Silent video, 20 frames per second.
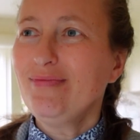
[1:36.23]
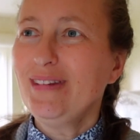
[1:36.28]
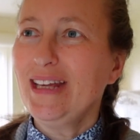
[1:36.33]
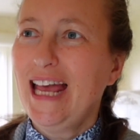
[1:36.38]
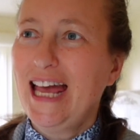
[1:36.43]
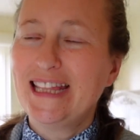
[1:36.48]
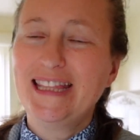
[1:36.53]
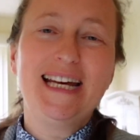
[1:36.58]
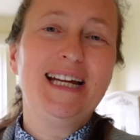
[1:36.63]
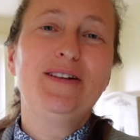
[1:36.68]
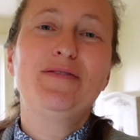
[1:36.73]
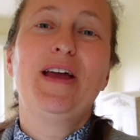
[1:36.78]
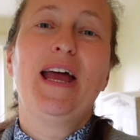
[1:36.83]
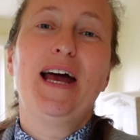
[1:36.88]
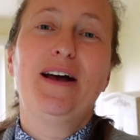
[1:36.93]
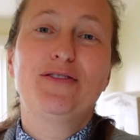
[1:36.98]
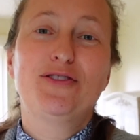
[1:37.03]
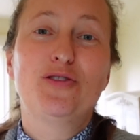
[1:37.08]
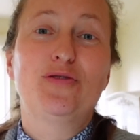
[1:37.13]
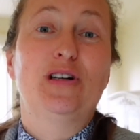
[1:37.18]
And then we
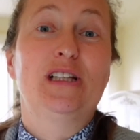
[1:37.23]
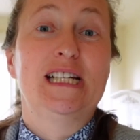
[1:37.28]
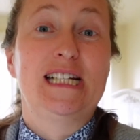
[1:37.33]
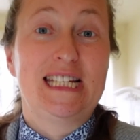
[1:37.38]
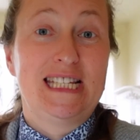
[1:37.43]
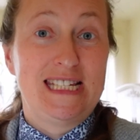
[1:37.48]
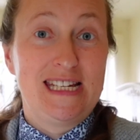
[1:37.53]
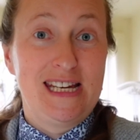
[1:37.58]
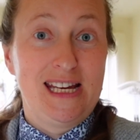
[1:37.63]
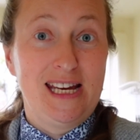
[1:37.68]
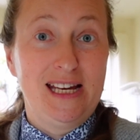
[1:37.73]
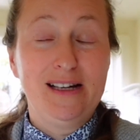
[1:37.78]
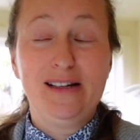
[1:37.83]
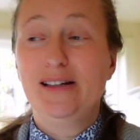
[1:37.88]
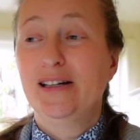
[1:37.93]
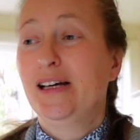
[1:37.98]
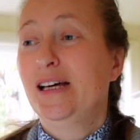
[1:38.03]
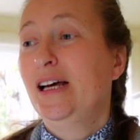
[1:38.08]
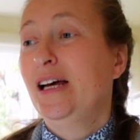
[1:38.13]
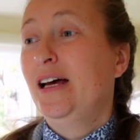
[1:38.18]
have to volunteer.
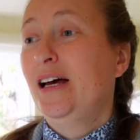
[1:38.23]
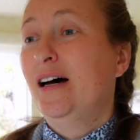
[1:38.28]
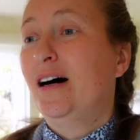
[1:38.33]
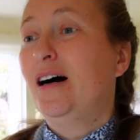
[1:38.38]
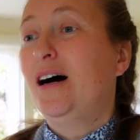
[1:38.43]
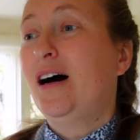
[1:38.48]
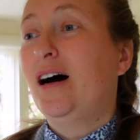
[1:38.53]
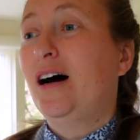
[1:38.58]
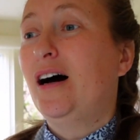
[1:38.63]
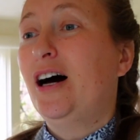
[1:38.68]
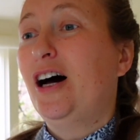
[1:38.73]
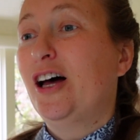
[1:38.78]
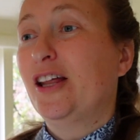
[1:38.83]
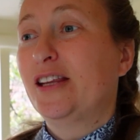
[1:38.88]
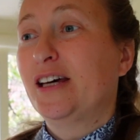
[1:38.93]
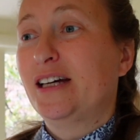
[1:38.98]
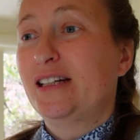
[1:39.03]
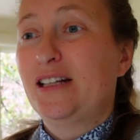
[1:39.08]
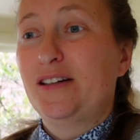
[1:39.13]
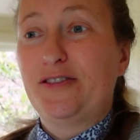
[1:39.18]

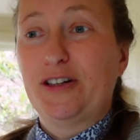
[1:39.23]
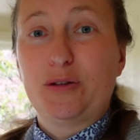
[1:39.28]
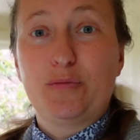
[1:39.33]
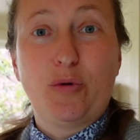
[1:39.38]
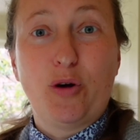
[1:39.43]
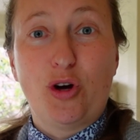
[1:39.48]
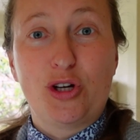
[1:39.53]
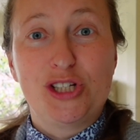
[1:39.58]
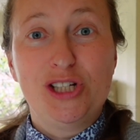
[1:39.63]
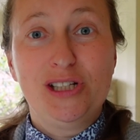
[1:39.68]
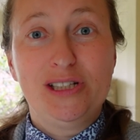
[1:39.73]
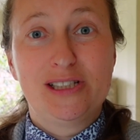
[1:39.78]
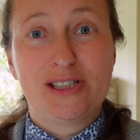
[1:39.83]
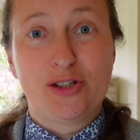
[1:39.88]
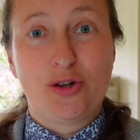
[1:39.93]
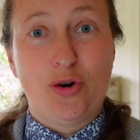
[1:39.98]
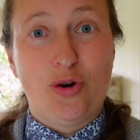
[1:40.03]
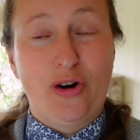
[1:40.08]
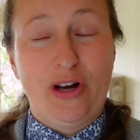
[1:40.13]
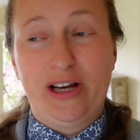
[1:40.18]
There are different projects
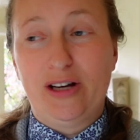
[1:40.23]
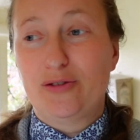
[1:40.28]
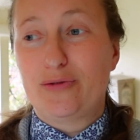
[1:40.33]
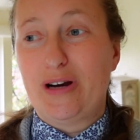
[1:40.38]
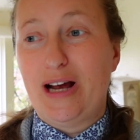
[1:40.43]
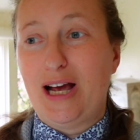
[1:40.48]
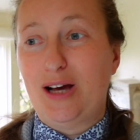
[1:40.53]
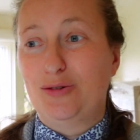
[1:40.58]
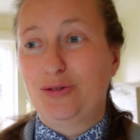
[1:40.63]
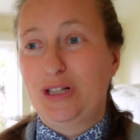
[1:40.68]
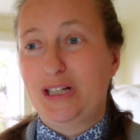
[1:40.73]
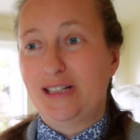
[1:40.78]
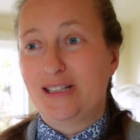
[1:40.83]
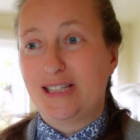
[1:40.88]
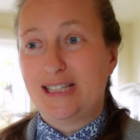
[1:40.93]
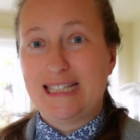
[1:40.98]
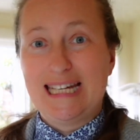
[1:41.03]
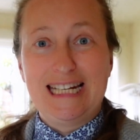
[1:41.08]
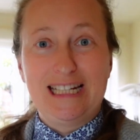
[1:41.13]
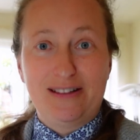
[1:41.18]
going around in the
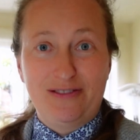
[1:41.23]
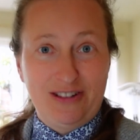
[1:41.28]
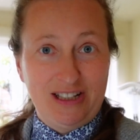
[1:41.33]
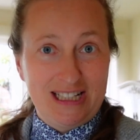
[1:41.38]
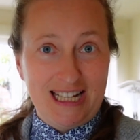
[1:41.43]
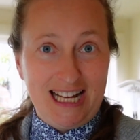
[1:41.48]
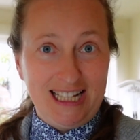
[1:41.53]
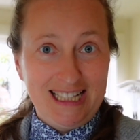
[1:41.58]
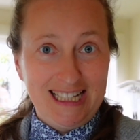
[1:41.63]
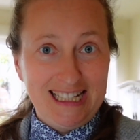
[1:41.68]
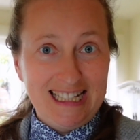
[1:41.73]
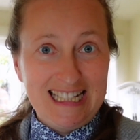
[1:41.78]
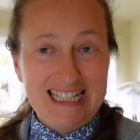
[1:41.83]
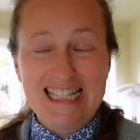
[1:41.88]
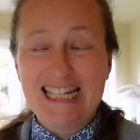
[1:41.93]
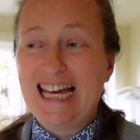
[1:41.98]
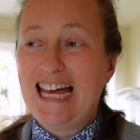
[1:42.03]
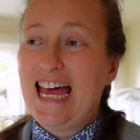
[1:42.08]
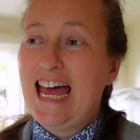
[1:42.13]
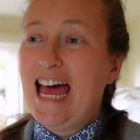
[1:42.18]
state of
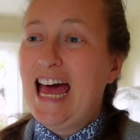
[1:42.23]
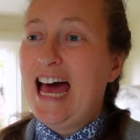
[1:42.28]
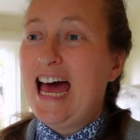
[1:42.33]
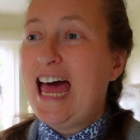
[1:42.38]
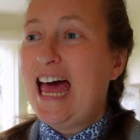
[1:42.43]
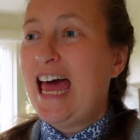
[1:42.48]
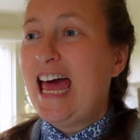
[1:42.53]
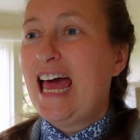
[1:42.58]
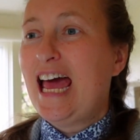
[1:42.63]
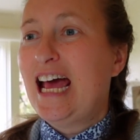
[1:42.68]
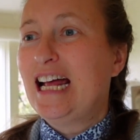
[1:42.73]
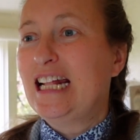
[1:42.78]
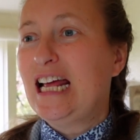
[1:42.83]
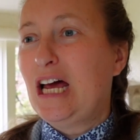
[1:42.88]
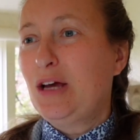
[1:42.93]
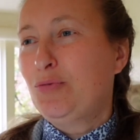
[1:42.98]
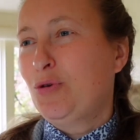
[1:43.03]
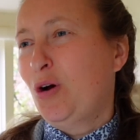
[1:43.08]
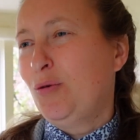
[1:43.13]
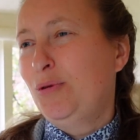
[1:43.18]
Connecticut. And
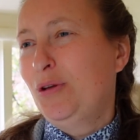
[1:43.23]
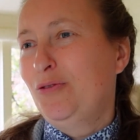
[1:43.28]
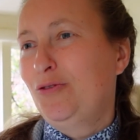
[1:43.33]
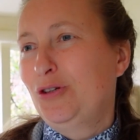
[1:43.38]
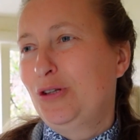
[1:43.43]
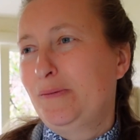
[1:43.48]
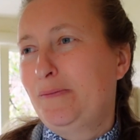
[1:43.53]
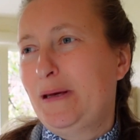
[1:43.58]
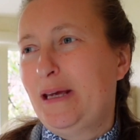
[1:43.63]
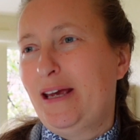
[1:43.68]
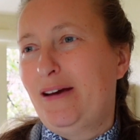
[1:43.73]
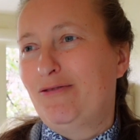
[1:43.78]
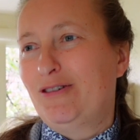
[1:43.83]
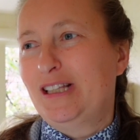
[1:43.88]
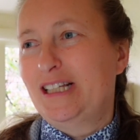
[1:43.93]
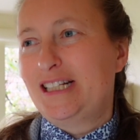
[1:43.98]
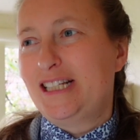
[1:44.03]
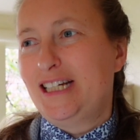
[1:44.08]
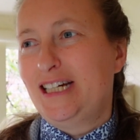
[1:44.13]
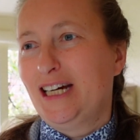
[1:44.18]
I probably will be
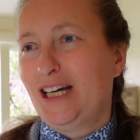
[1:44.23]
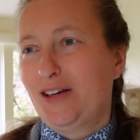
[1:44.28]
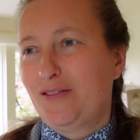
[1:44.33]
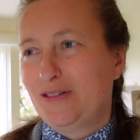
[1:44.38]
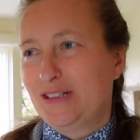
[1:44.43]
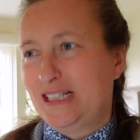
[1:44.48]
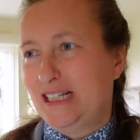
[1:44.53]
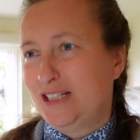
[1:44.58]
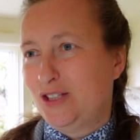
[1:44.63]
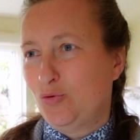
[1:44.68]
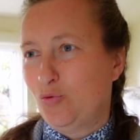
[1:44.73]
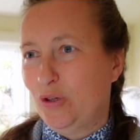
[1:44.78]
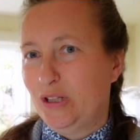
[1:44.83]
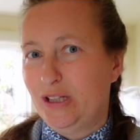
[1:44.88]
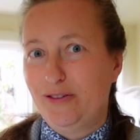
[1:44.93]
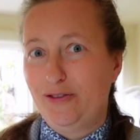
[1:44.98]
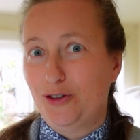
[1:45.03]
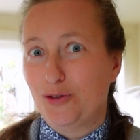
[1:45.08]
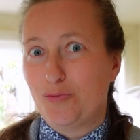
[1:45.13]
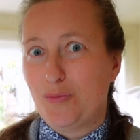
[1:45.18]
volunteering with this
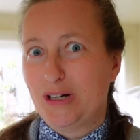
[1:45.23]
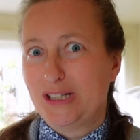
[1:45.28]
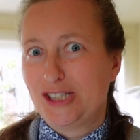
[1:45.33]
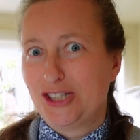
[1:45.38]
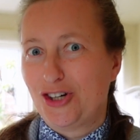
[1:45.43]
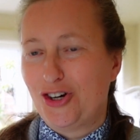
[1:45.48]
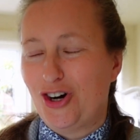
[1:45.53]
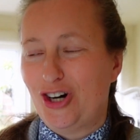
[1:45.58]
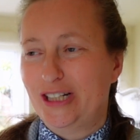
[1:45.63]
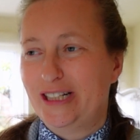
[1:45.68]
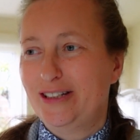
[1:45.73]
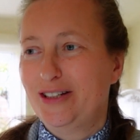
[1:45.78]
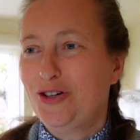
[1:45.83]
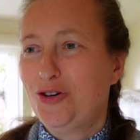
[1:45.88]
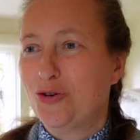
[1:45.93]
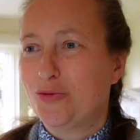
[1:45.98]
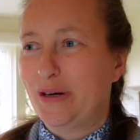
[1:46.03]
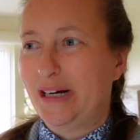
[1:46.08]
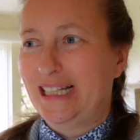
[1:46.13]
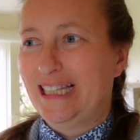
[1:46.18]
wonderful Master Gardener
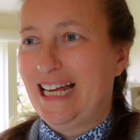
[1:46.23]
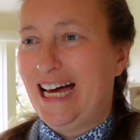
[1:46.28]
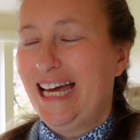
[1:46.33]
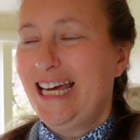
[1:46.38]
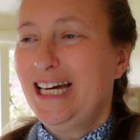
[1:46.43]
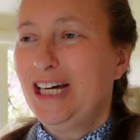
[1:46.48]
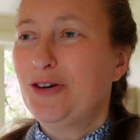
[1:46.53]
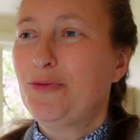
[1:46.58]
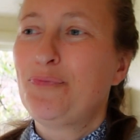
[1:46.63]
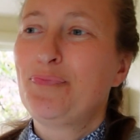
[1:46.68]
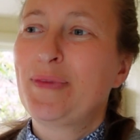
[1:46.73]
whom I like.